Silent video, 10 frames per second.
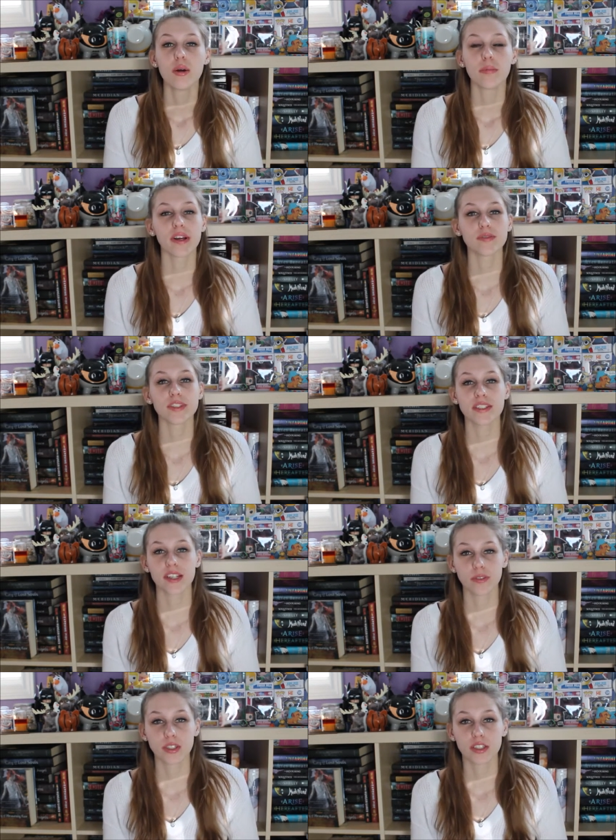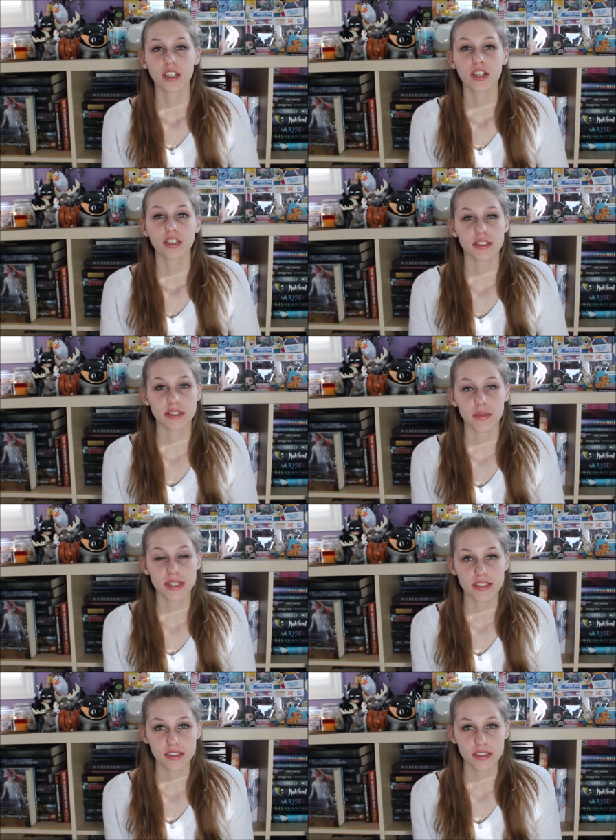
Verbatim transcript: but I've discovered these amazing